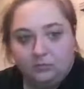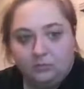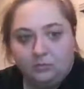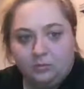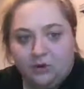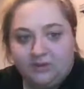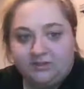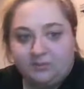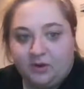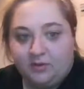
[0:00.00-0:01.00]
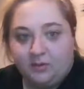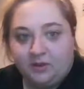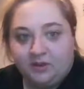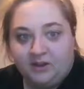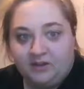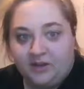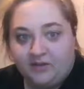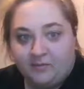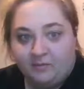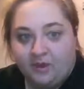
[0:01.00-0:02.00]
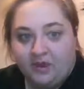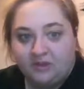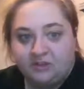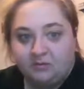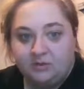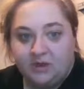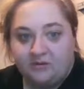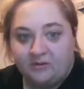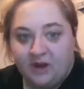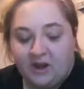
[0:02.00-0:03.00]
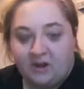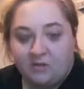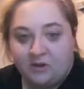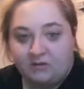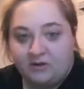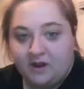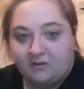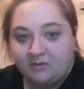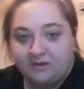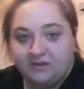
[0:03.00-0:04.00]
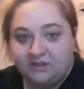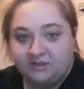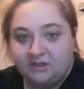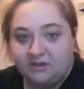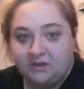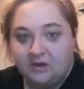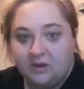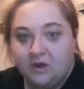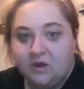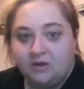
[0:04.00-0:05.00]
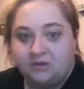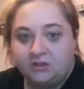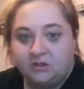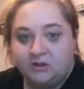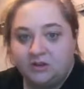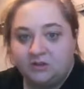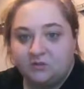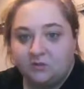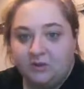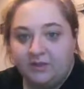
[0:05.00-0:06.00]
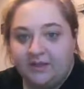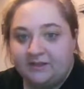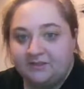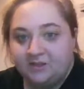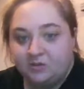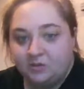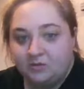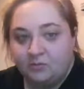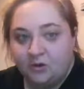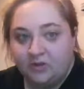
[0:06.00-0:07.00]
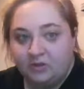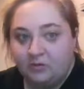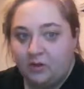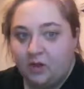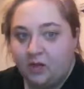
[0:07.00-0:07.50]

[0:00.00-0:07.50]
What is the probability that the mean GPA for 81 randomly selected students will be less than 3.3?